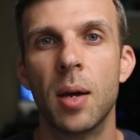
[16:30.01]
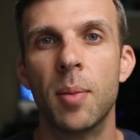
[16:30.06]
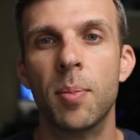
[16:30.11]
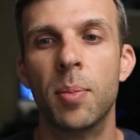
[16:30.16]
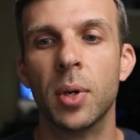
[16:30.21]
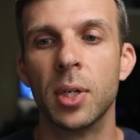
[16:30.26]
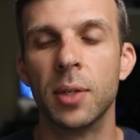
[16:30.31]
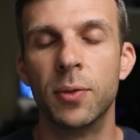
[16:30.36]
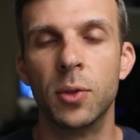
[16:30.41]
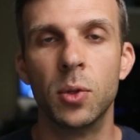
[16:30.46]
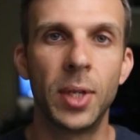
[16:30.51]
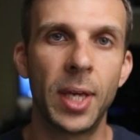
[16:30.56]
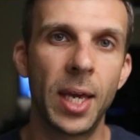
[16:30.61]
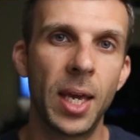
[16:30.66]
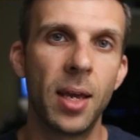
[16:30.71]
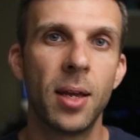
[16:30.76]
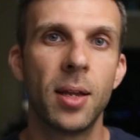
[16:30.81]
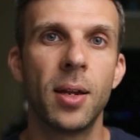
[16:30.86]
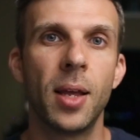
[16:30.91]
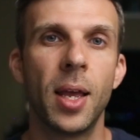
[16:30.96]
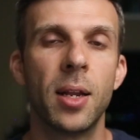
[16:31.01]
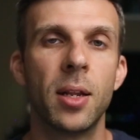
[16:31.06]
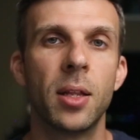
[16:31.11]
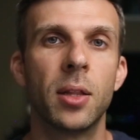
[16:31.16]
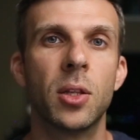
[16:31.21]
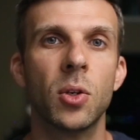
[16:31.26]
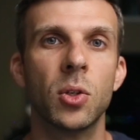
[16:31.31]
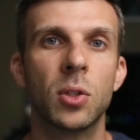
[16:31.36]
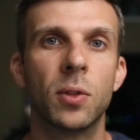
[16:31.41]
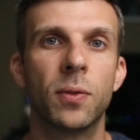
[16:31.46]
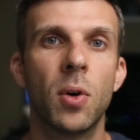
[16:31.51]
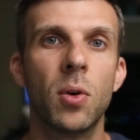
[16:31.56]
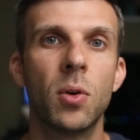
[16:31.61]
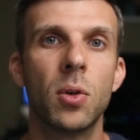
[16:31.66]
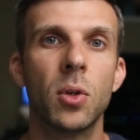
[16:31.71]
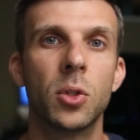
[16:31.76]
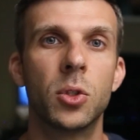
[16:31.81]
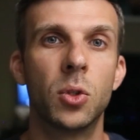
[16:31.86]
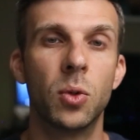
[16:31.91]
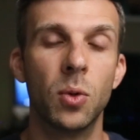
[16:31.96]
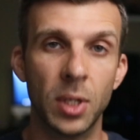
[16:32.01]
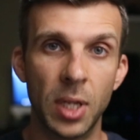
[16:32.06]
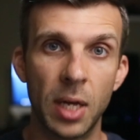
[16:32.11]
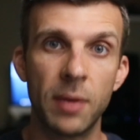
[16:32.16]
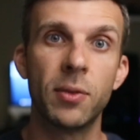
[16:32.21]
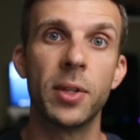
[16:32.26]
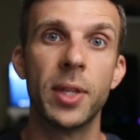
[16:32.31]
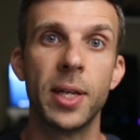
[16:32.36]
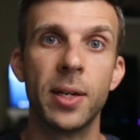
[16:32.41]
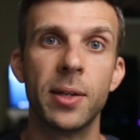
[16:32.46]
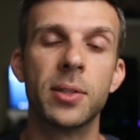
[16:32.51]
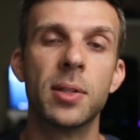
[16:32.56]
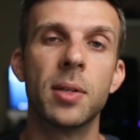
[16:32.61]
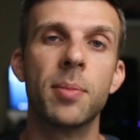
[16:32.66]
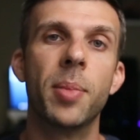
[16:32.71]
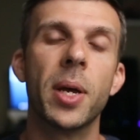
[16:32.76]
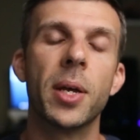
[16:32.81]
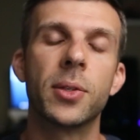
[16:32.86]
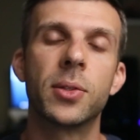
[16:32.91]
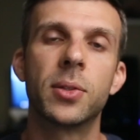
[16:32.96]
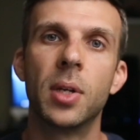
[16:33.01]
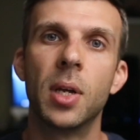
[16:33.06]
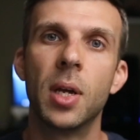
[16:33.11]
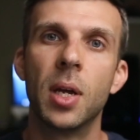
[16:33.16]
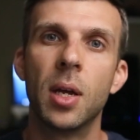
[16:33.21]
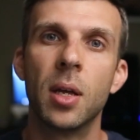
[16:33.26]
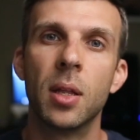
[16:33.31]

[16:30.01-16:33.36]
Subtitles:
but if you can't edit those photos to a level that is the best,